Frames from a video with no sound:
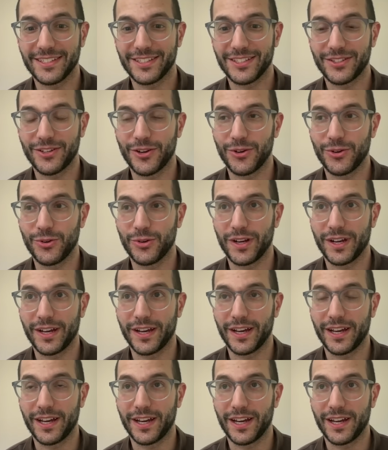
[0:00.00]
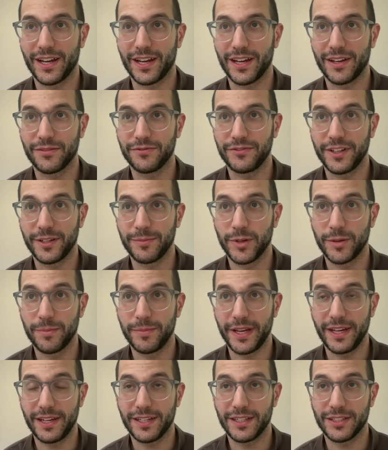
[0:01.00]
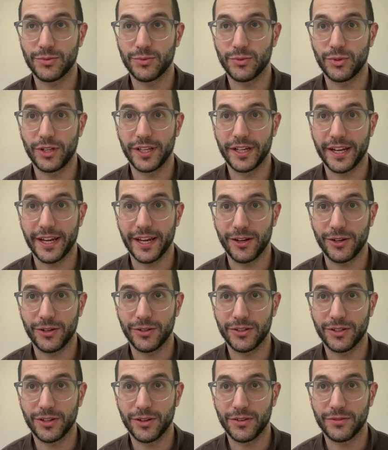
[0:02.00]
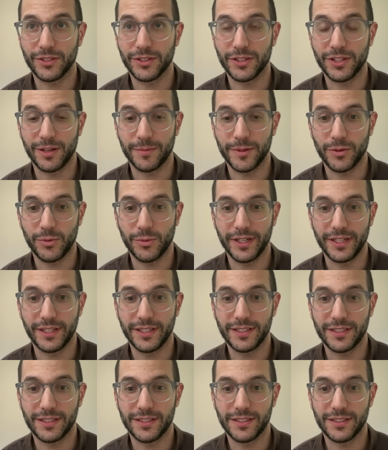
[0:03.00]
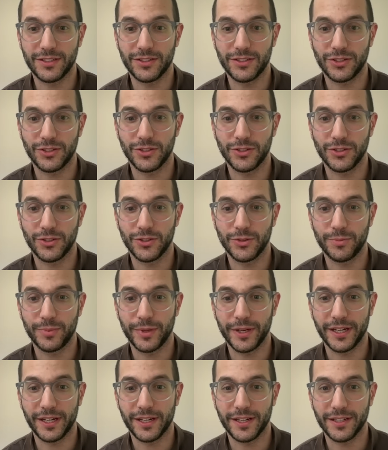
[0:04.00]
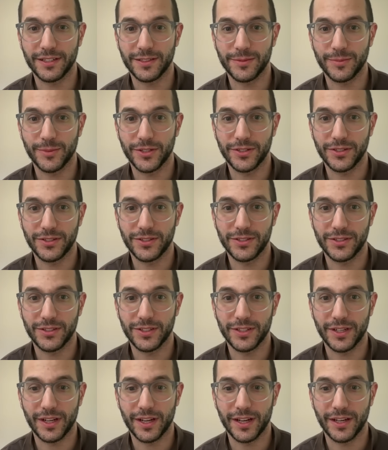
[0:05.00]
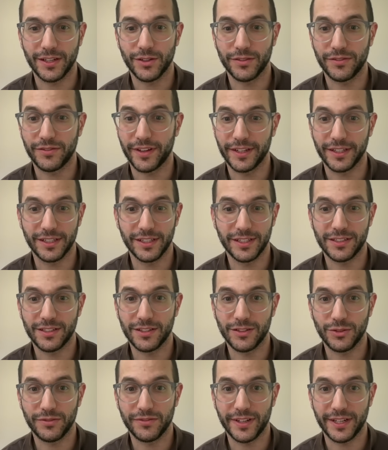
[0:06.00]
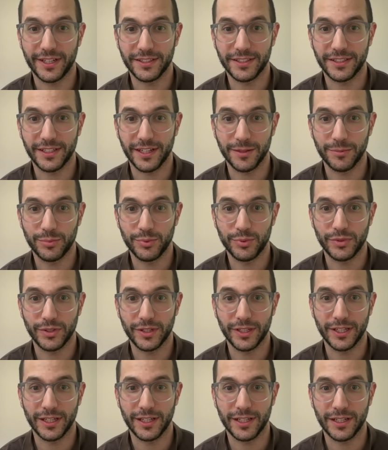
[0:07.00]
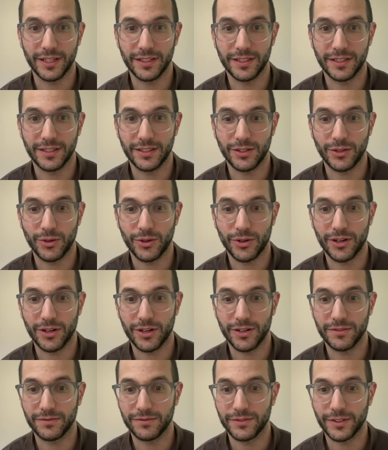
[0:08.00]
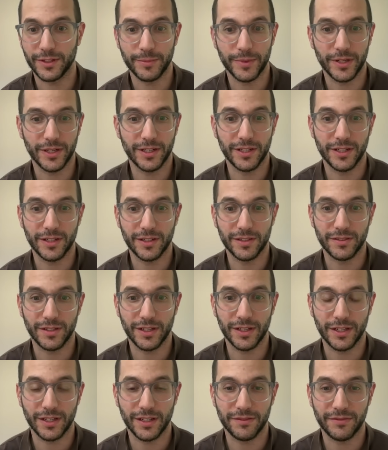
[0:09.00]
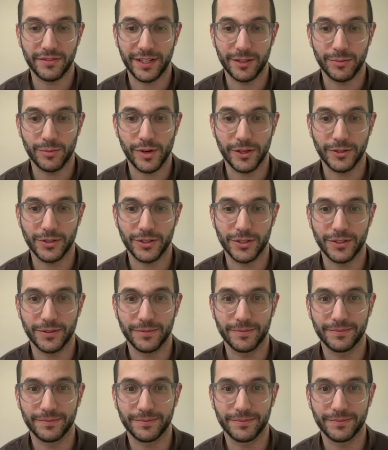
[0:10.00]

so Figma Make is rolling out over the coming weeks to paying customers, and you'll find it as a new file type in your Figma file browser.